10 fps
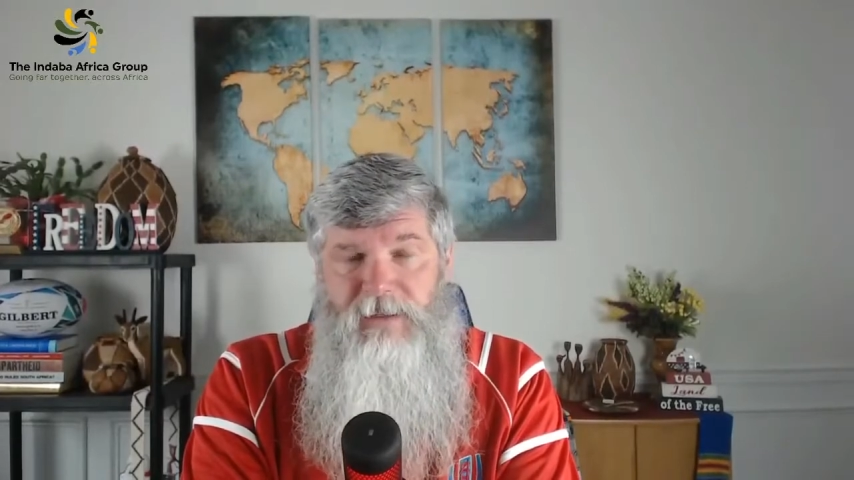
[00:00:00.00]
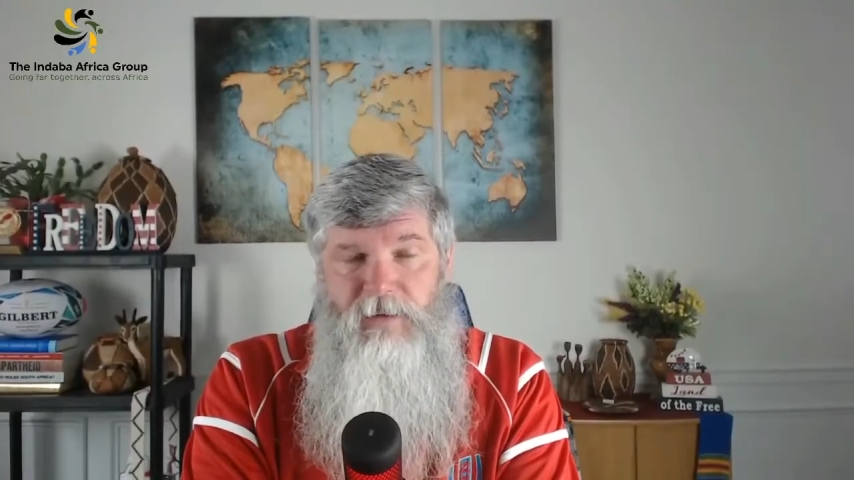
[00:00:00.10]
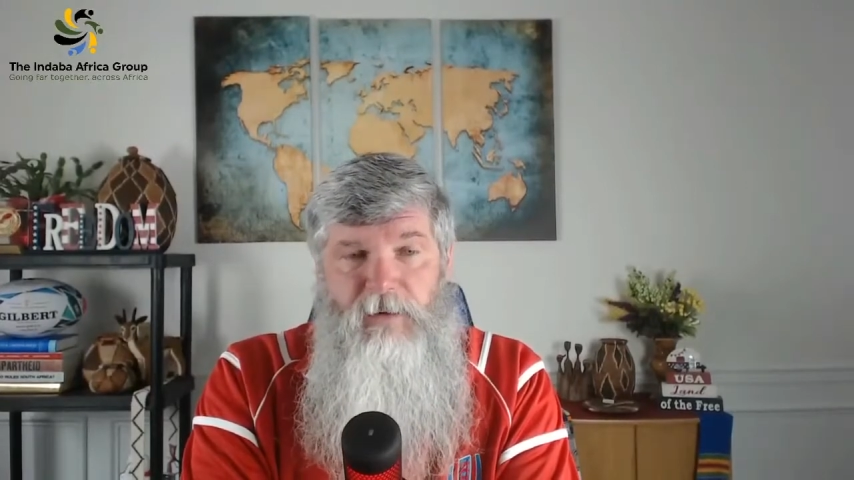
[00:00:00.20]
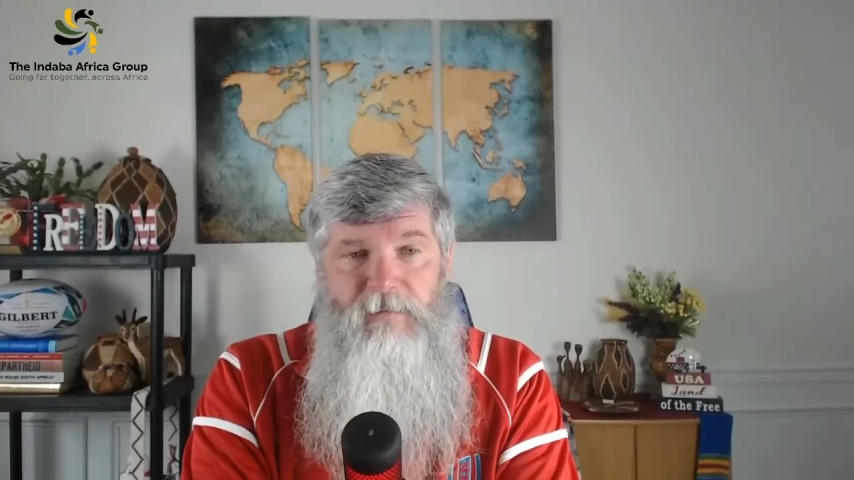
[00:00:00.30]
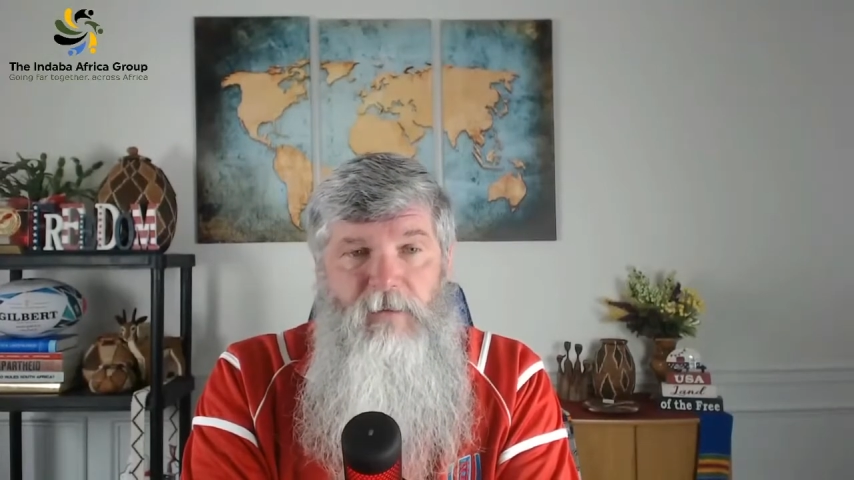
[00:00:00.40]

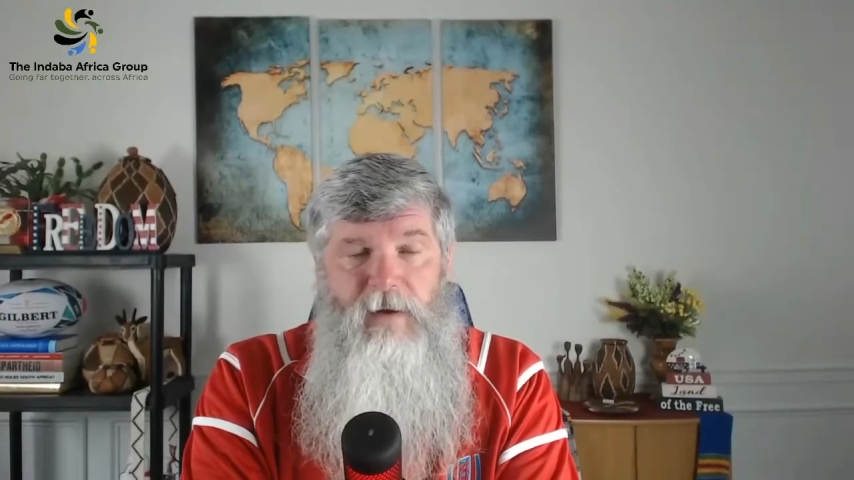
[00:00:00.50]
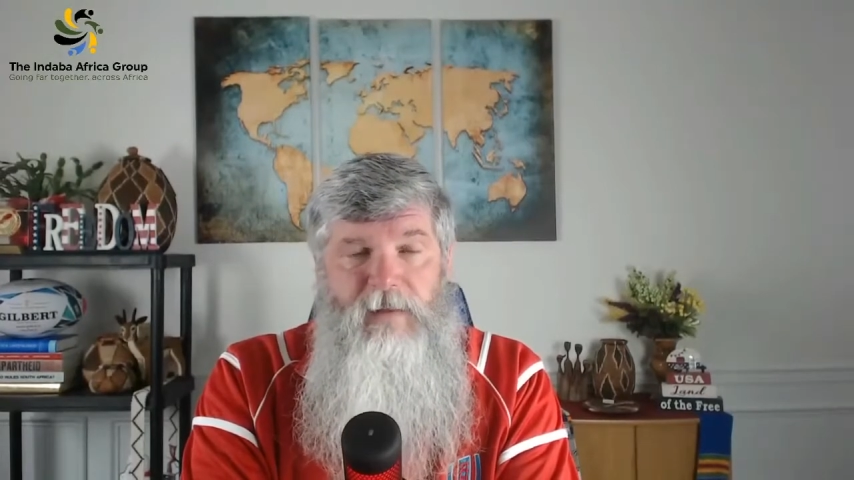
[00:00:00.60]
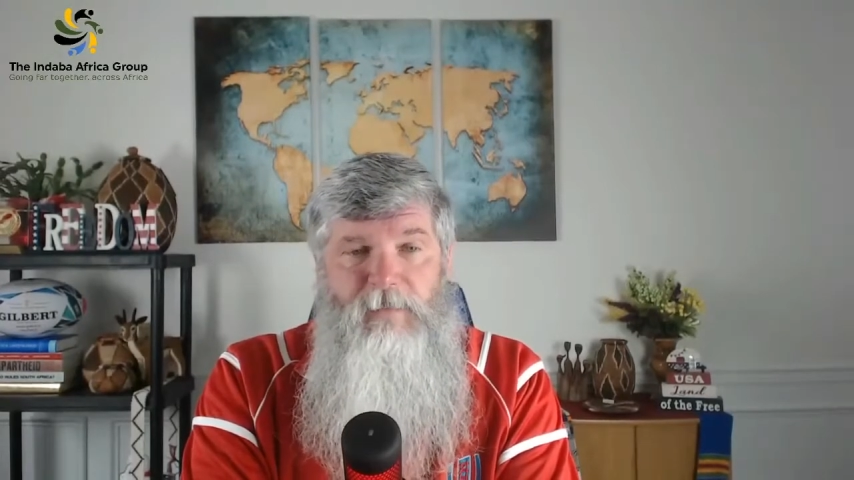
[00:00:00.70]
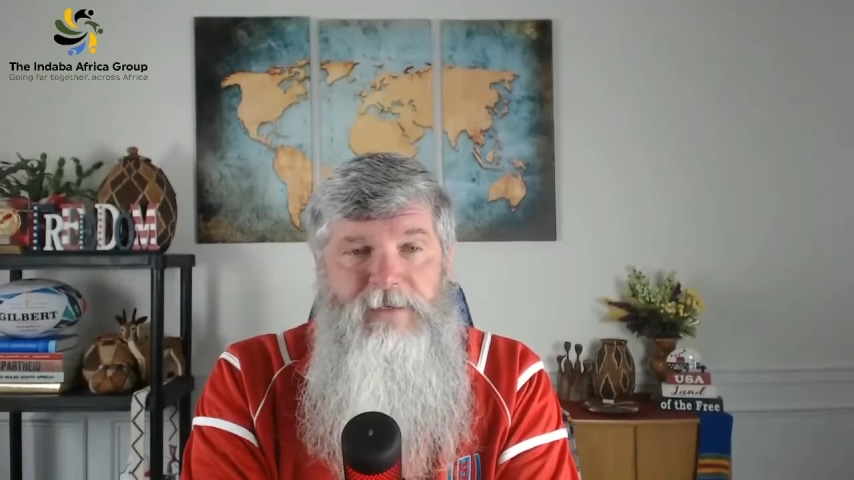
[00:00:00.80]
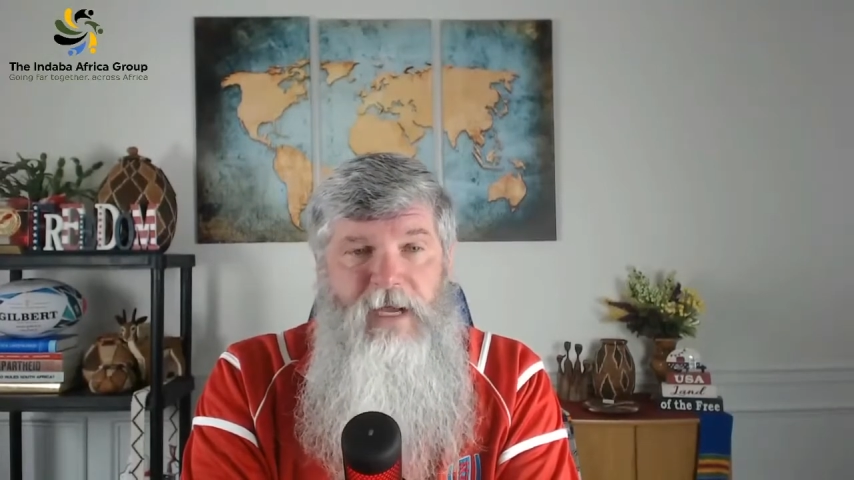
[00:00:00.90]
the way
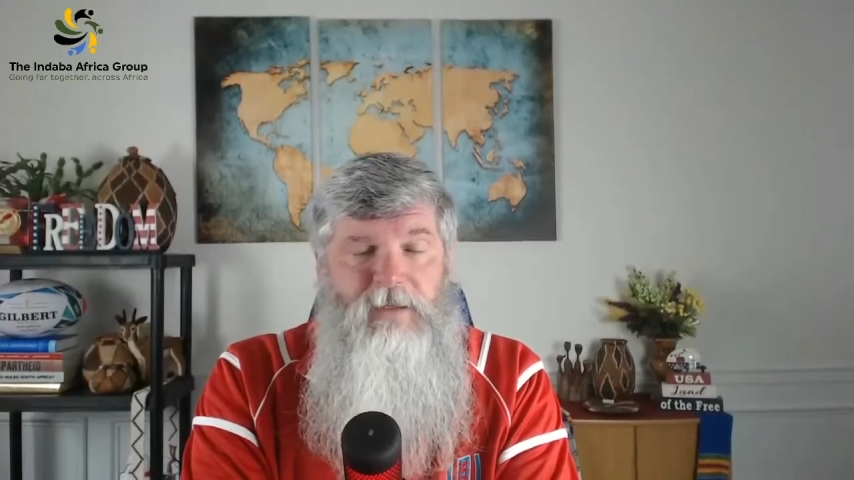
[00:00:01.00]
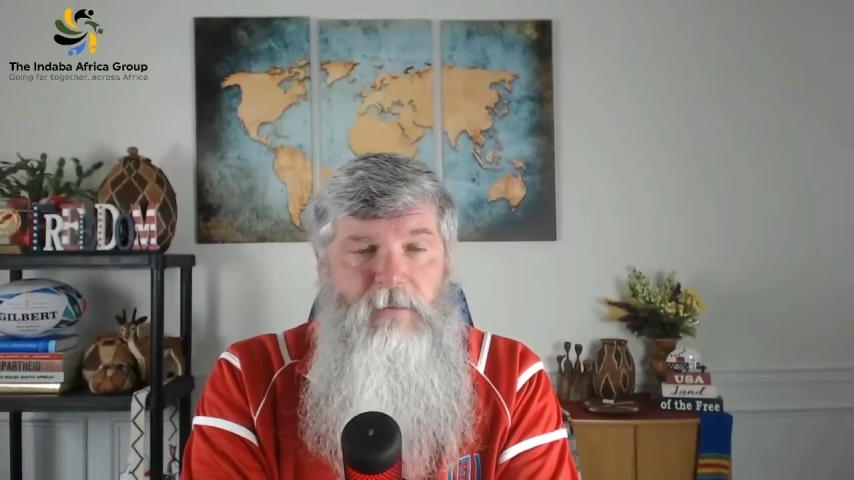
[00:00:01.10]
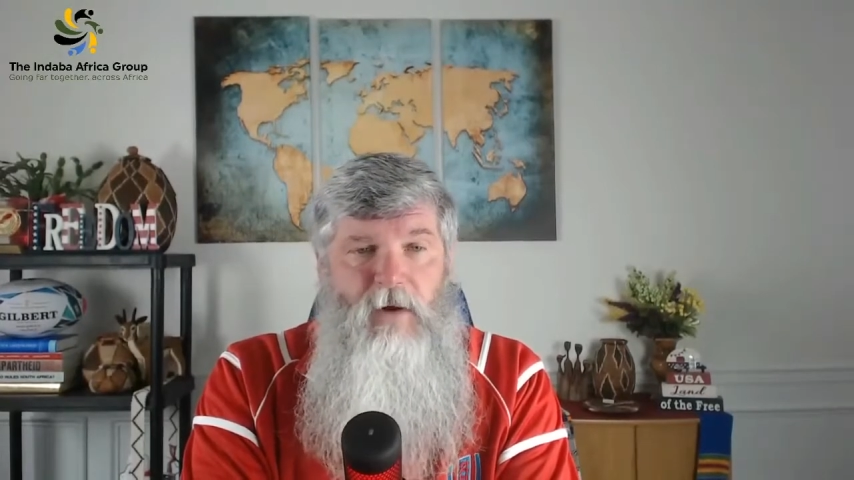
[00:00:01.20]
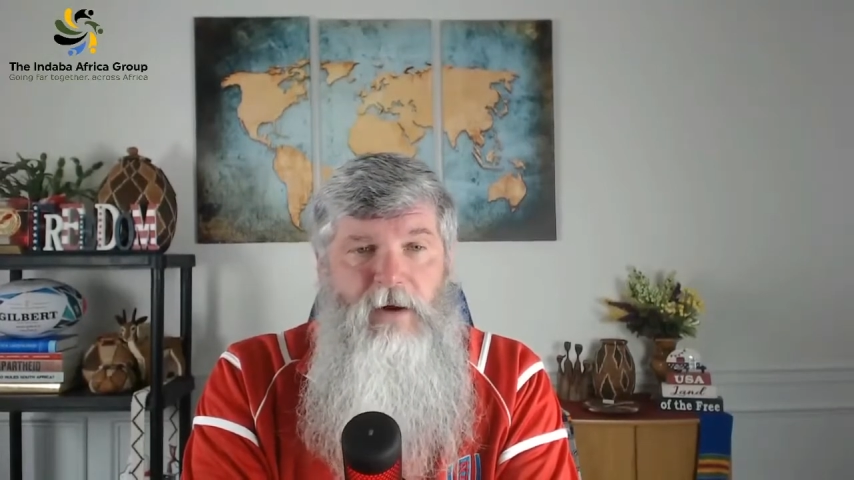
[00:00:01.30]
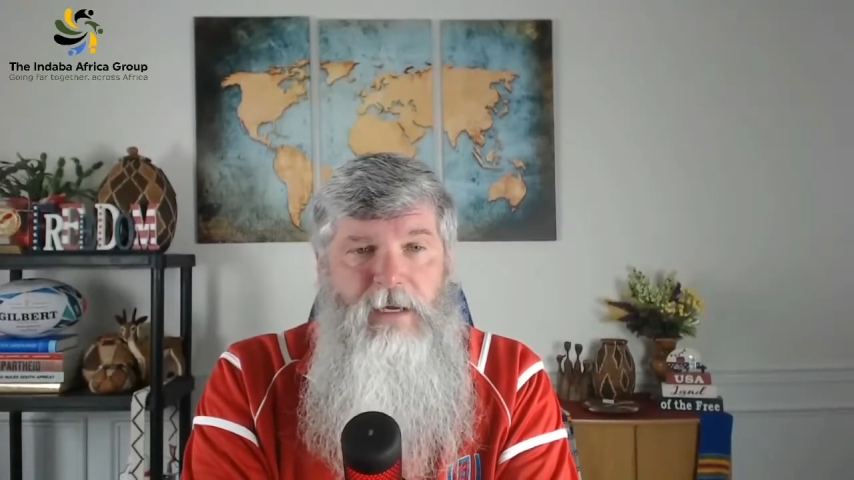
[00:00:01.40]
they protect their
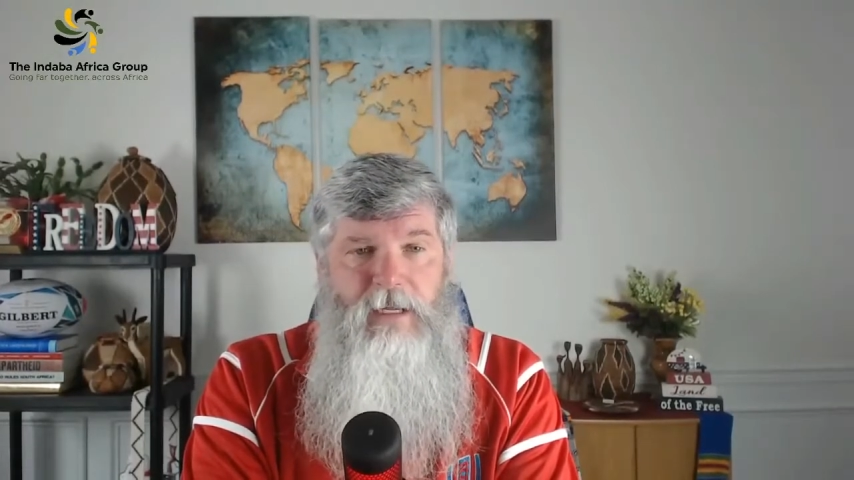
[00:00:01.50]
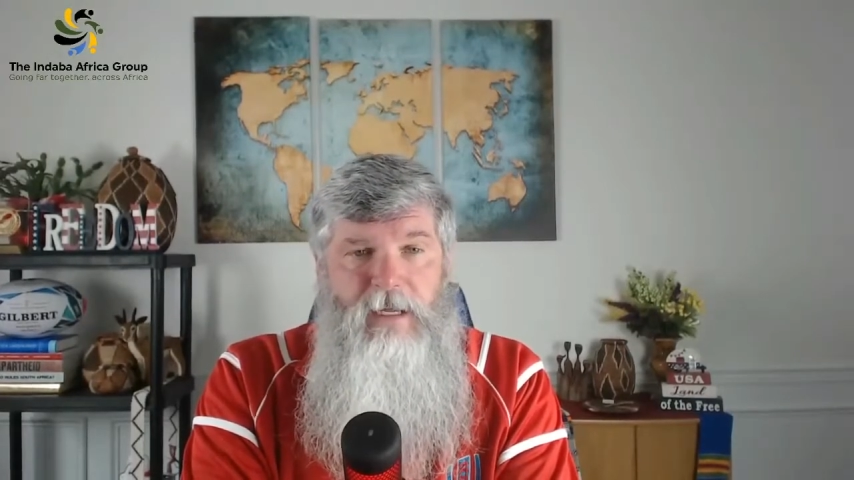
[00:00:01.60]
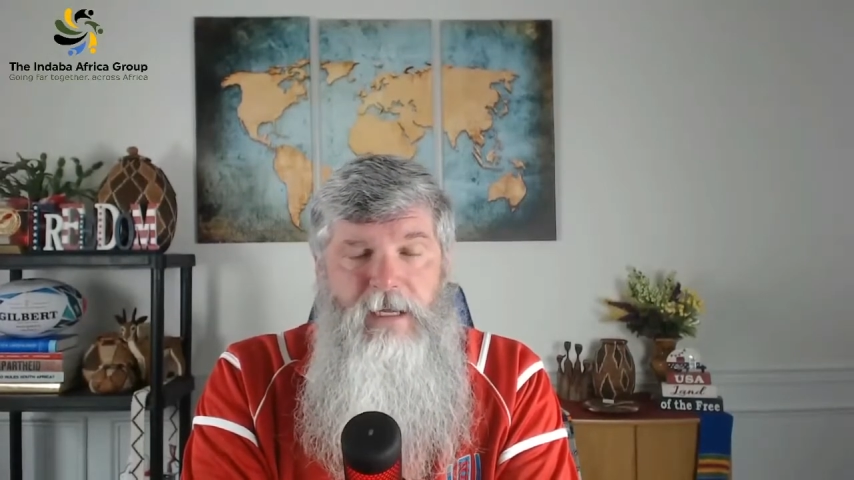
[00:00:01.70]
market,